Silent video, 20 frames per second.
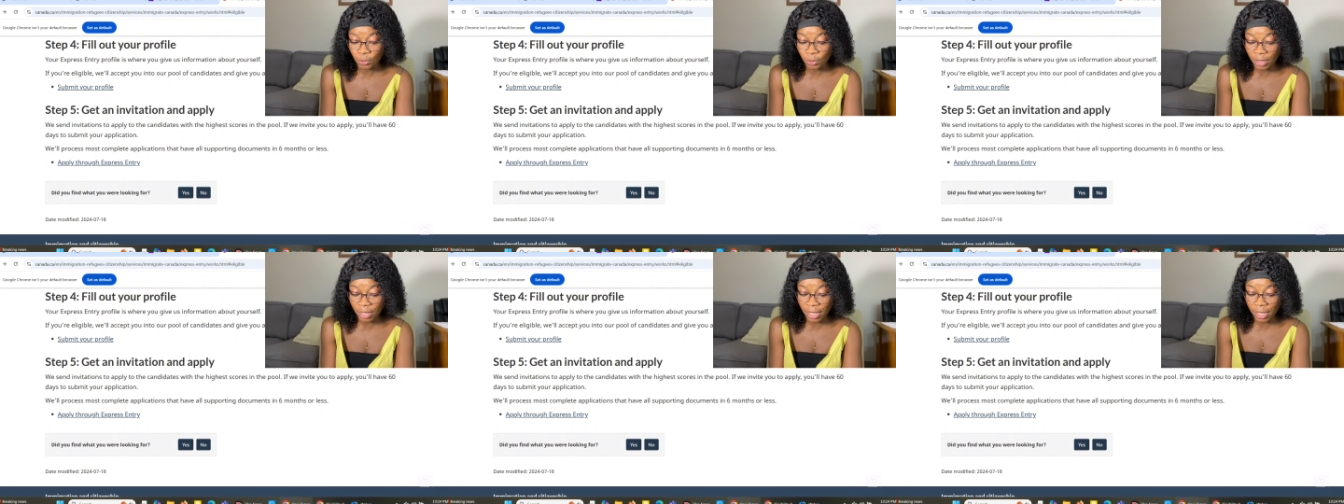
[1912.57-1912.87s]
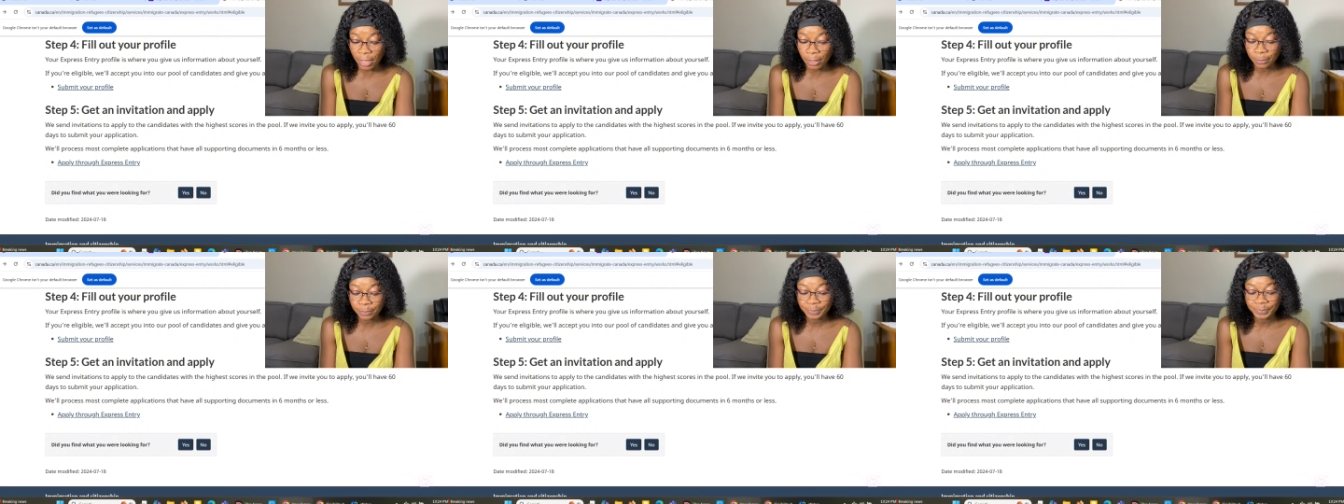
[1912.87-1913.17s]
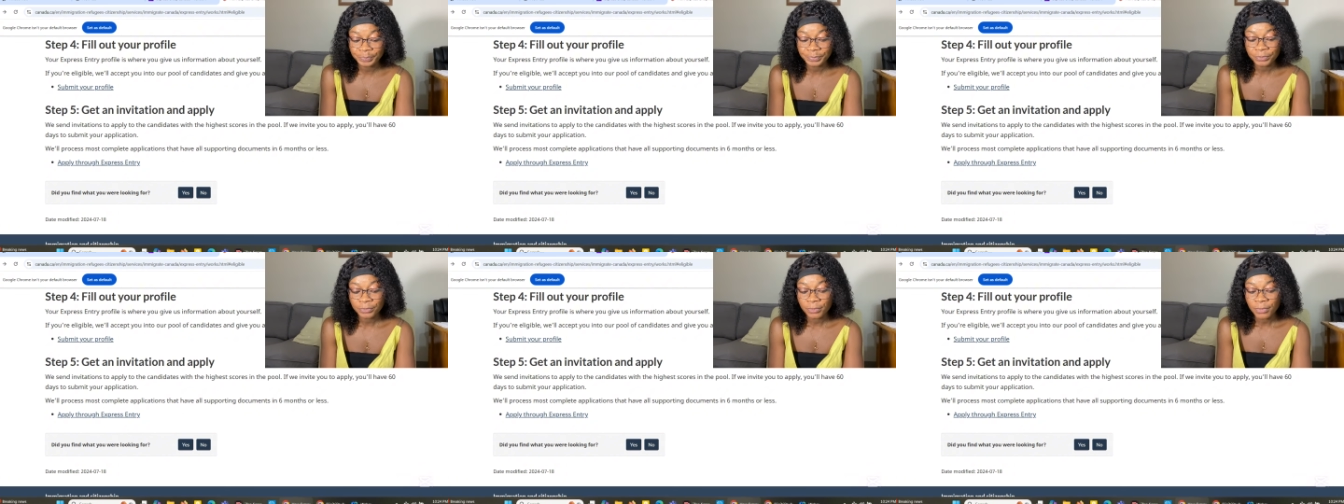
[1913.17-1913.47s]
Okay,
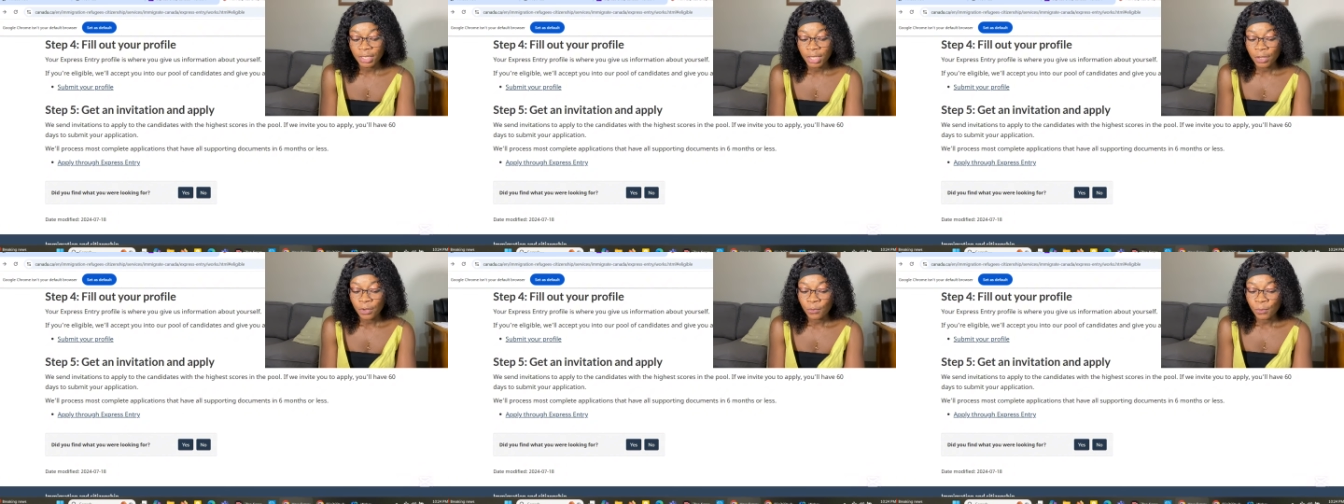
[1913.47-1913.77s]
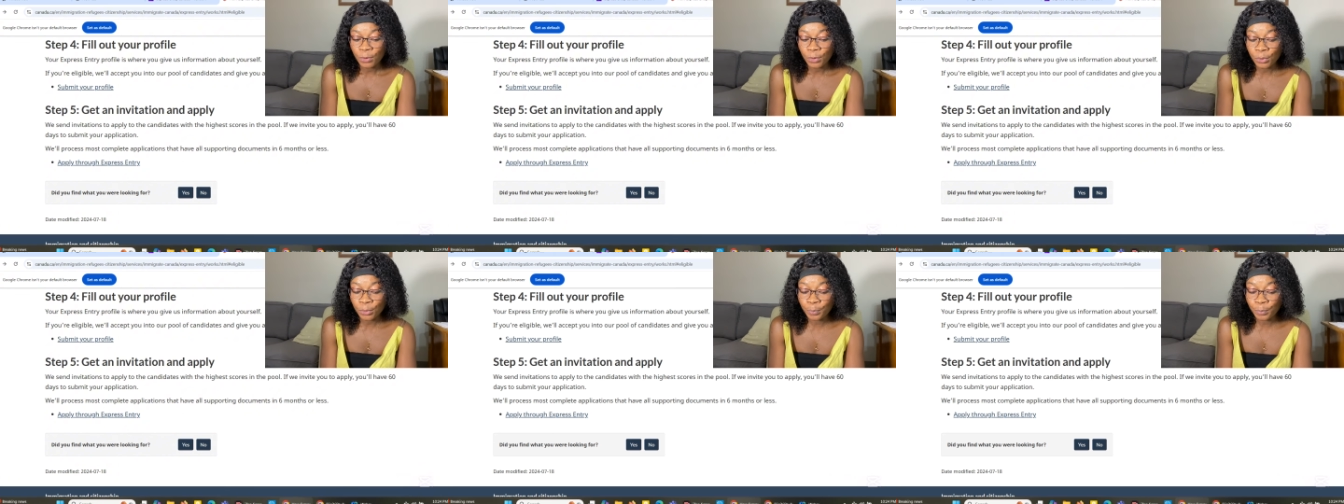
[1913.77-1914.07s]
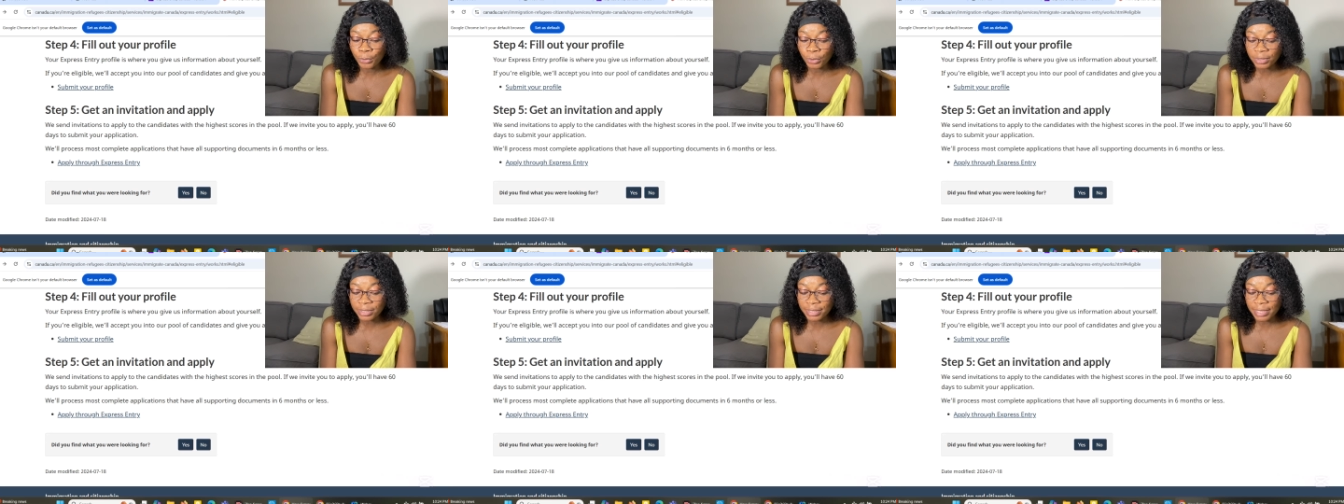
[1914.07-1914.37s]
we will
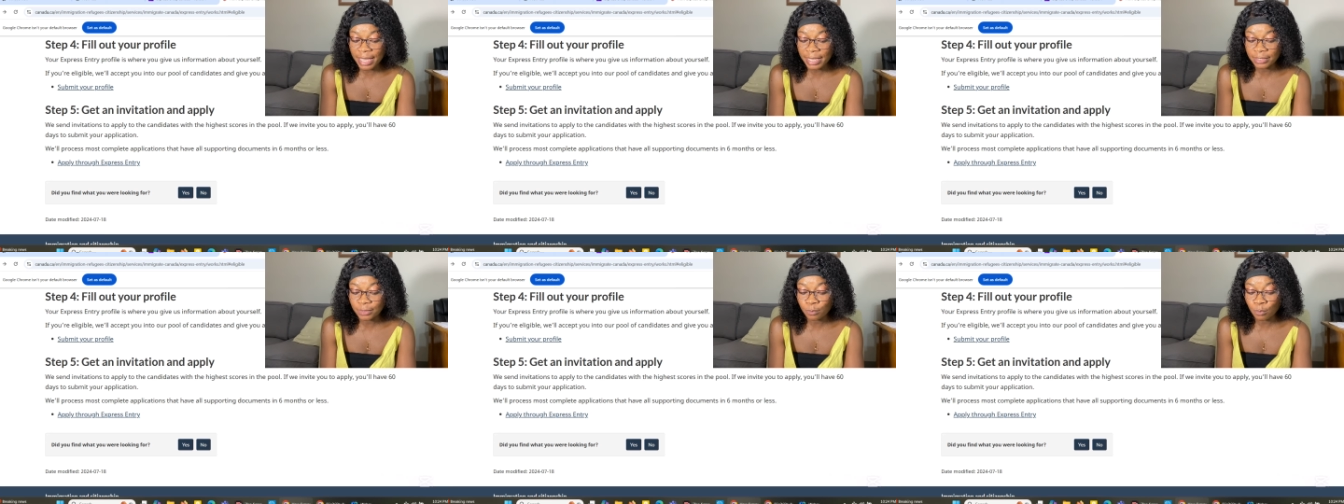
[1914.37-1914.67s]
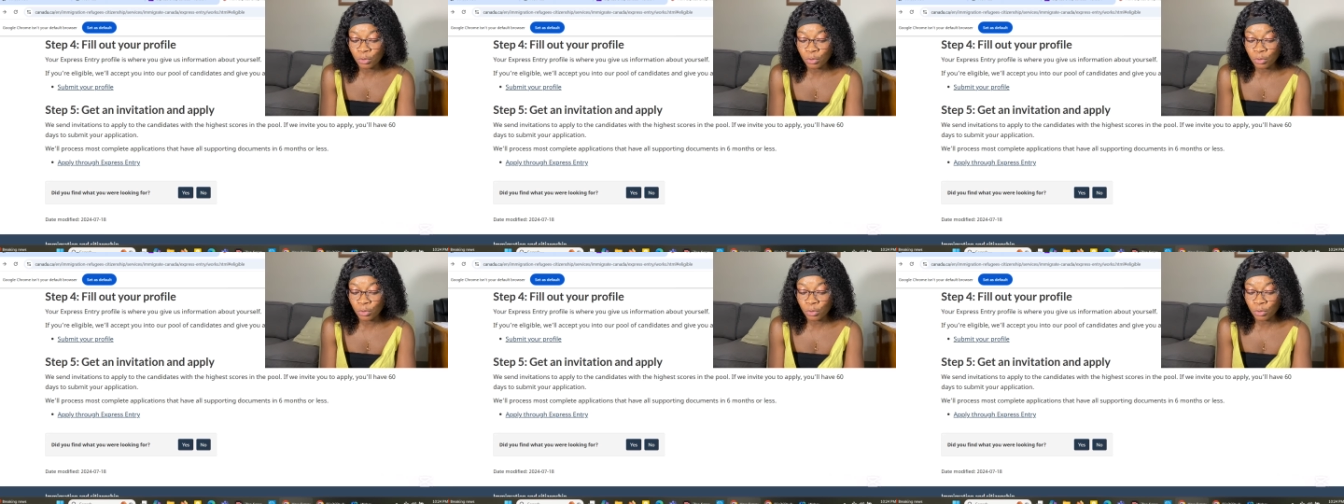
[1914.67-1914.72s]
process